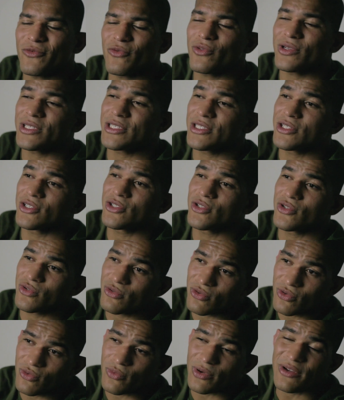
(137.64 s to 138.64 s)
which is
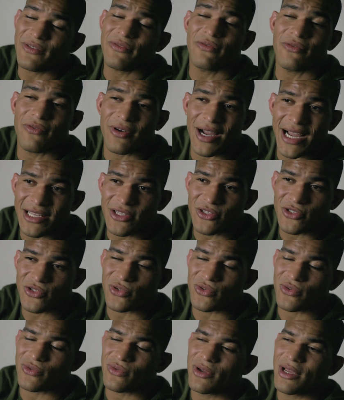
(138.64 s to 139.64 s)
true, we fight
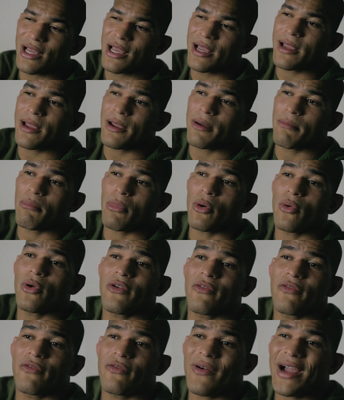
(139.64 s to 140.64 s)
too, but
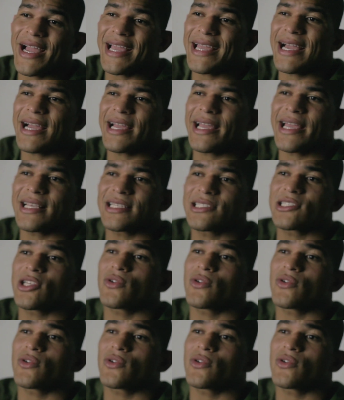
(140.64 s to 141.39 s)
we fight against